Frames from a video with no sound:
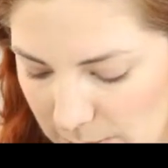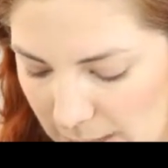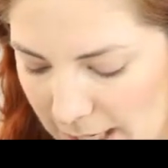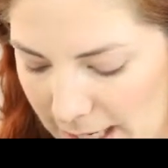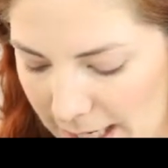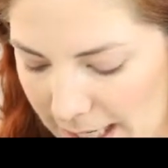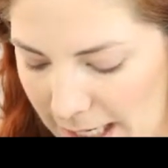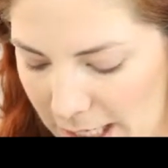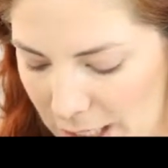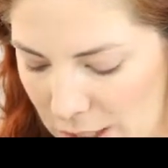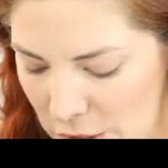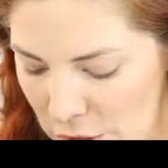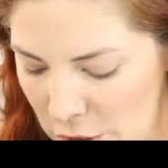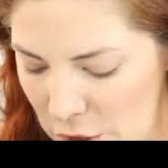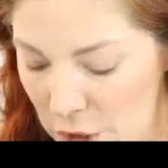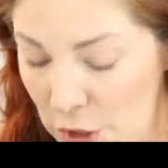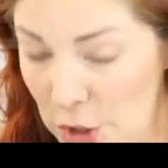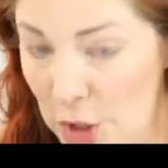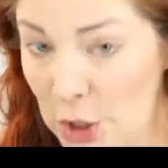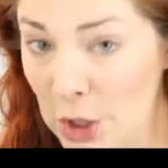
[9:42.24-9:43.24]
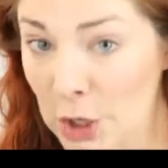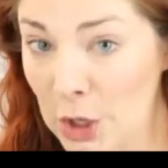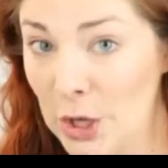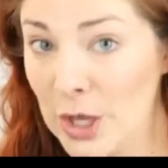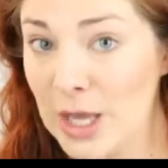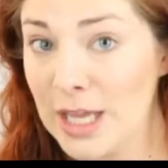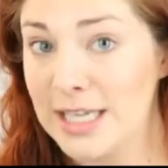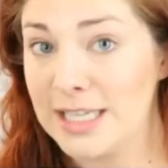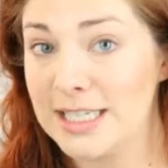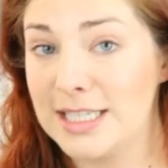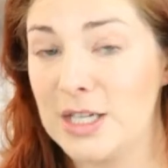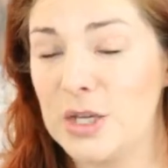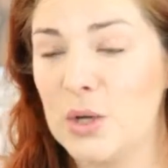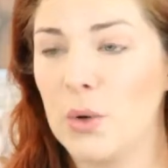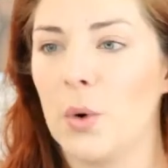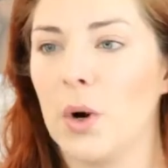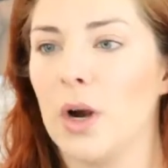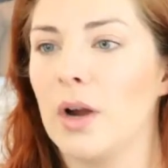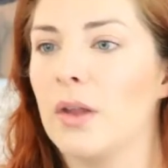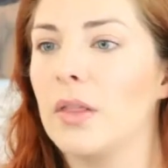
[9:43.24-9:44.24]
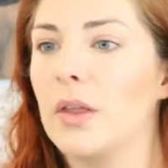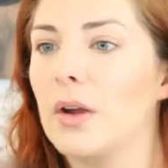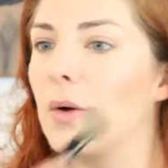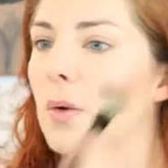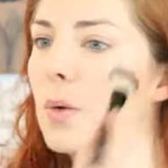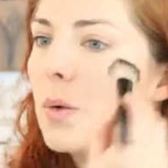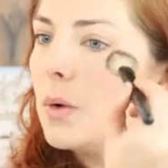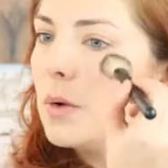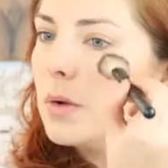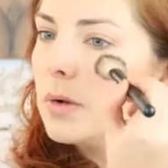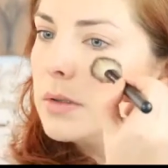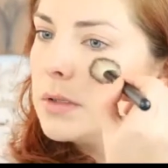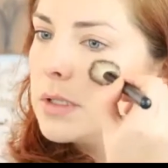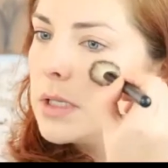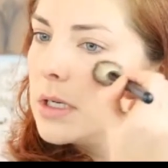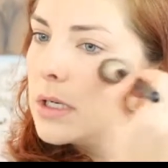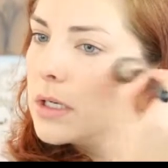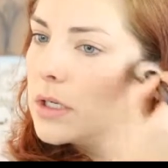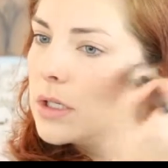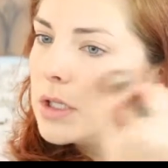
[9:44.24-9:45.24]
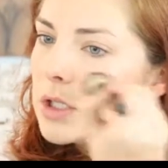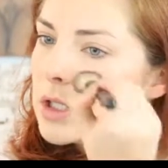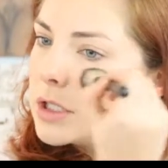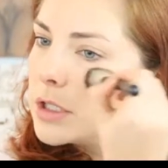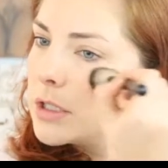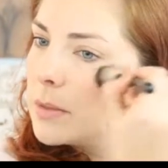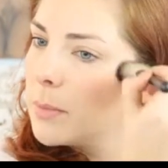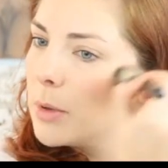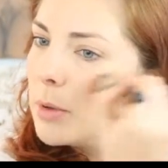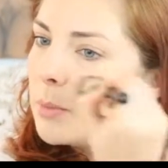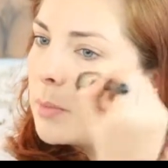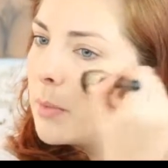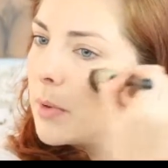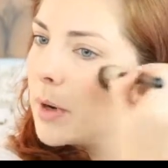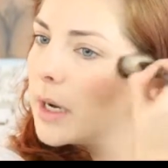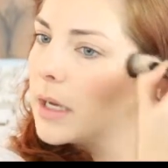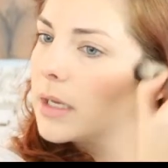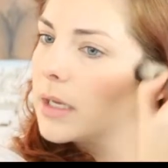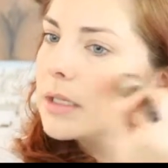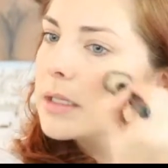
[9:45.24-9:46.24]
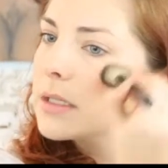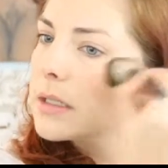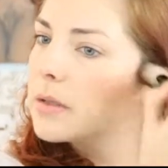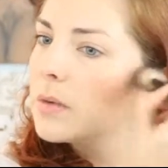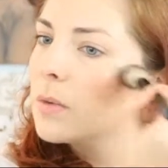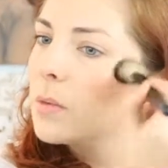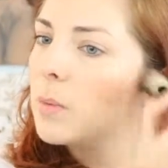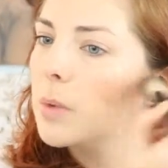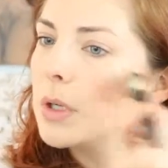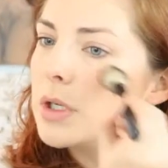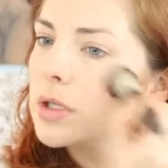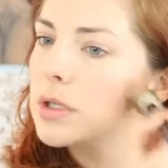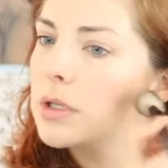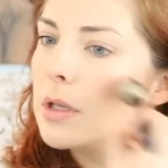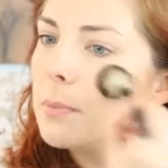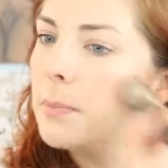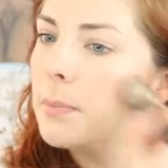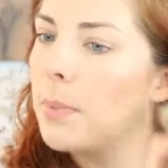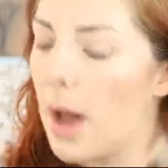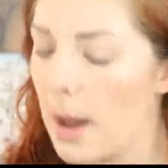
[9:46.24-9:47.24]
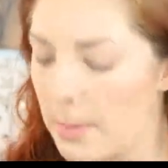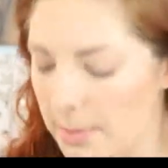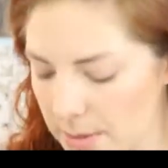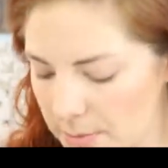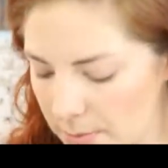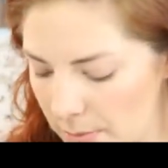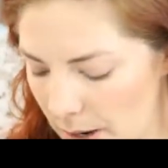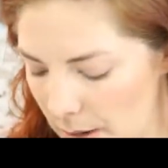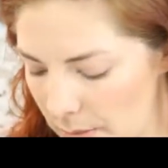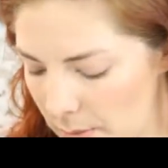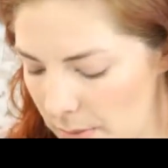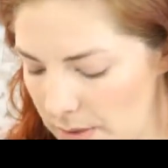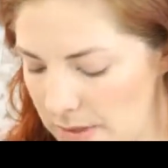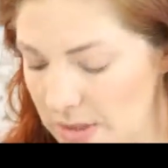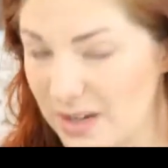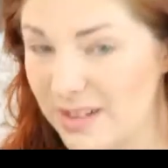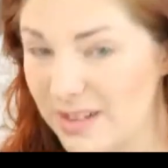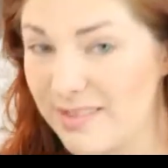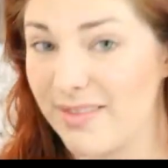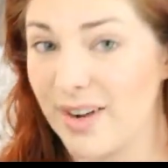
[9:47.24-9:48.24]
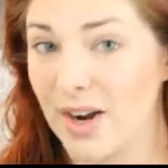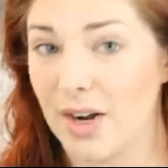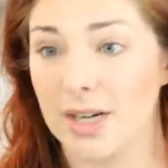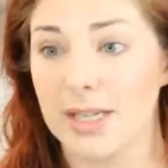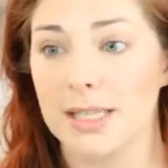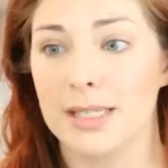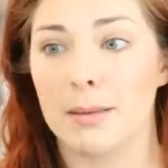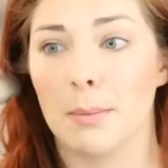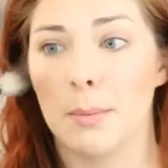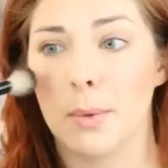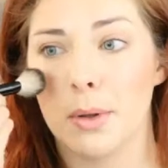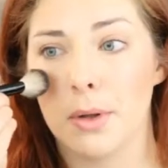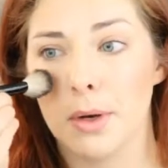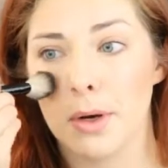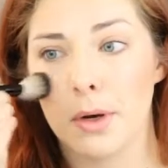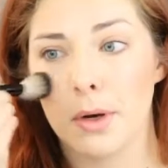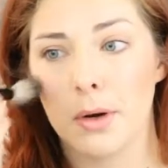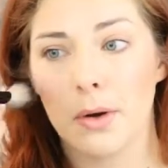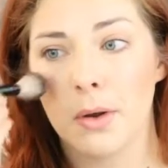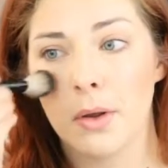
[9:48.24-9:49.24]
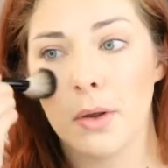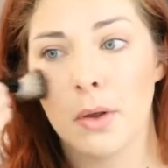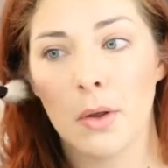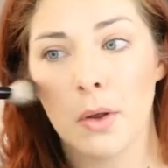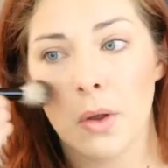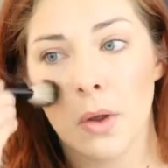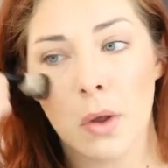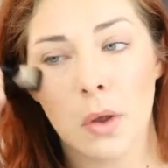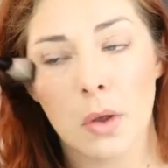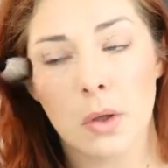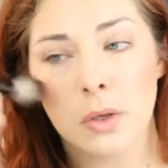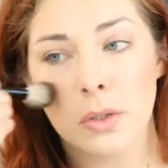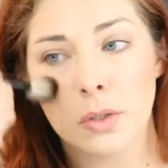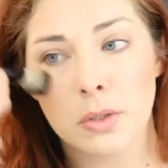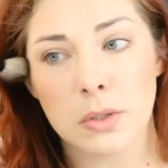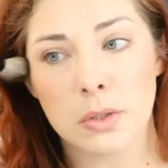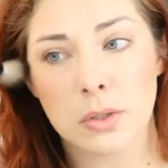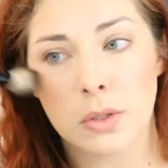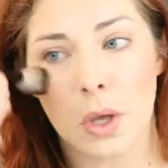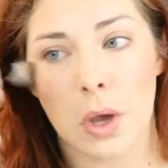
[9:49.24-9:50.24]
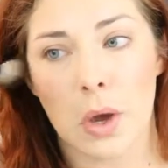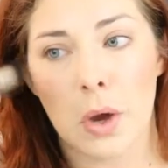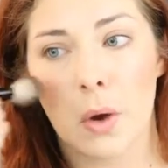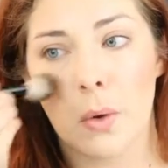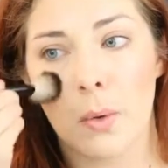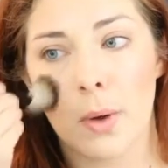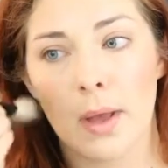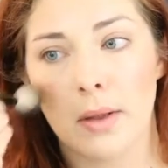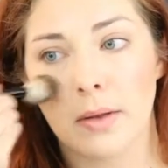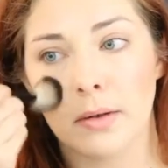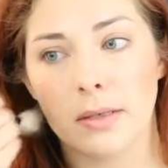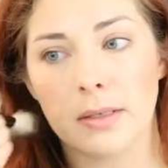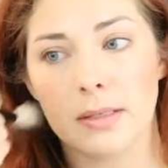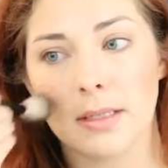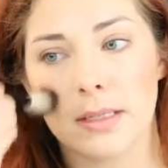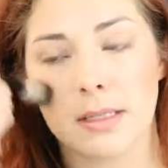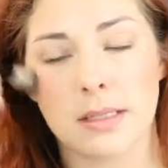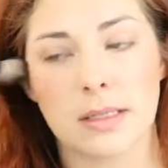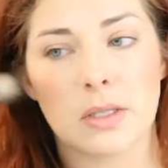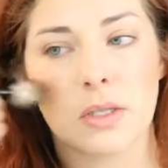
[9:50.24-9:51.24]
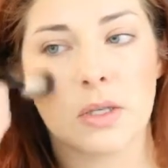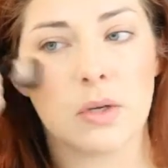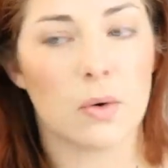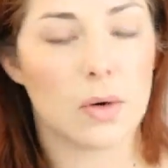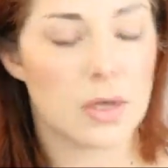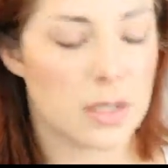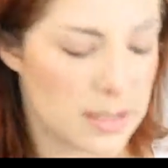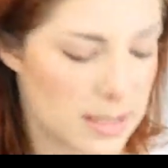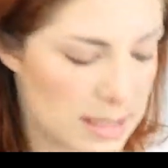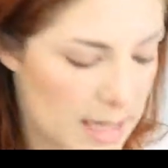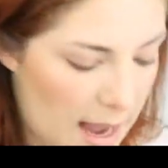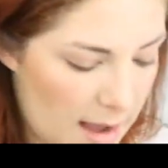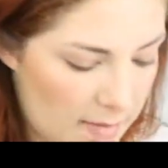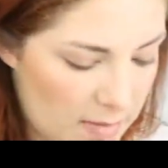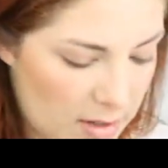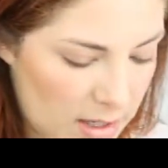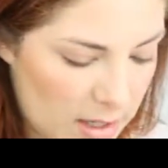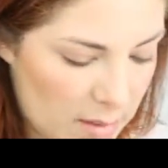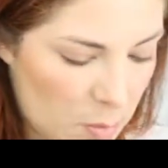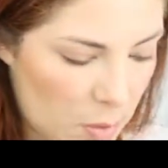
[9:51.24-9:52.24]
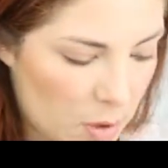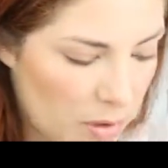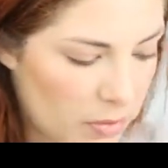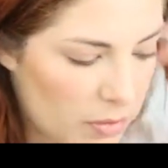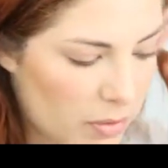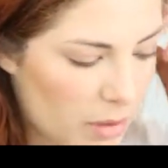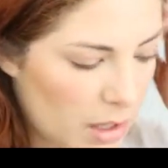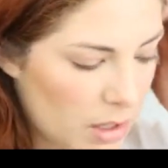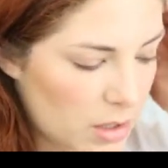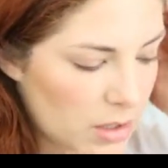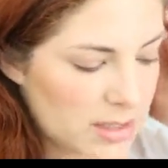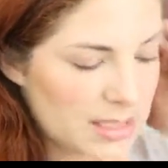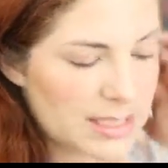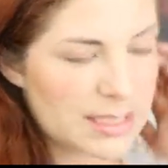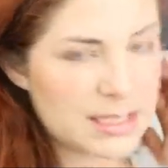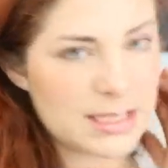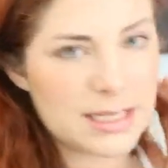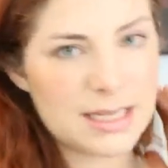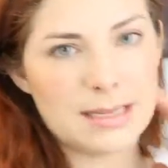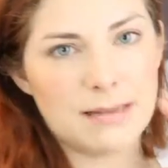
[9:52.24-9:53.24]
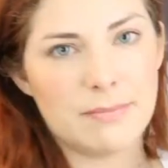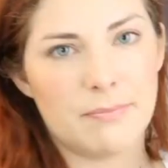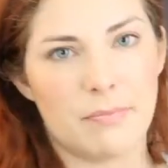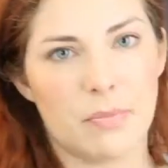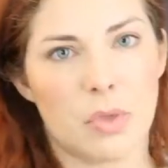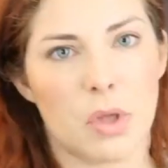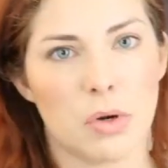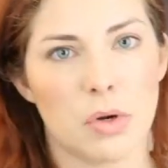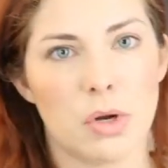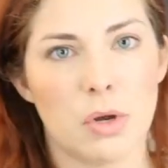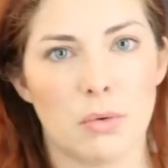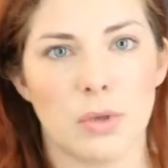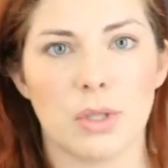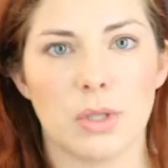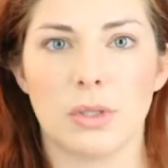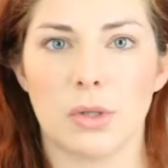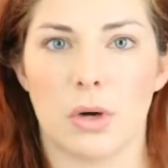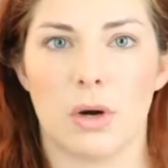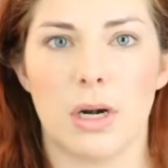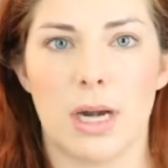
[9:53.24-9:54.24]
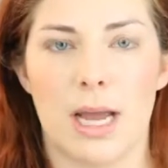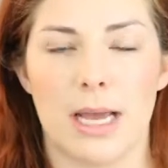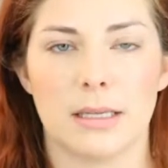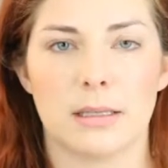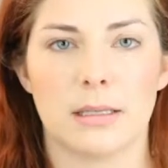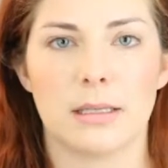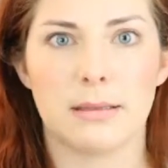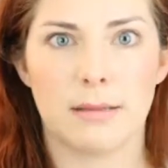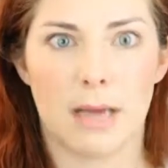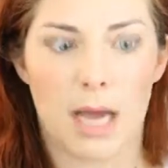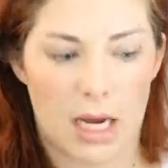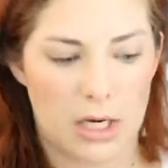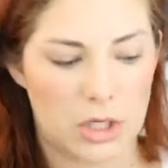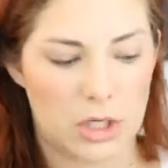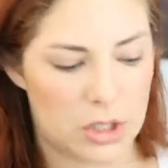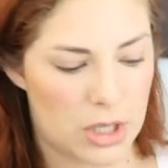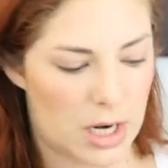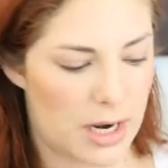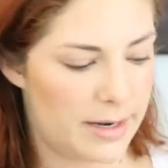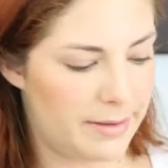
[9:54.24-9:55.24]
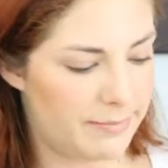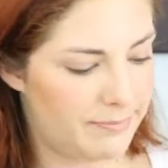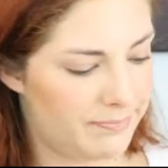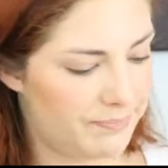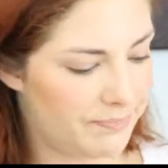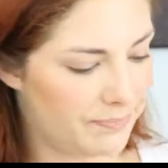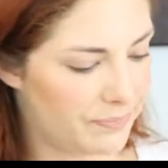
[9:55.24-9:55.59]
my Dior, their old shimmer bricks, which the Bobbi Brown ones are very similar. So, and since Dior doesn't have it anymore, their new ones aren't as high shine.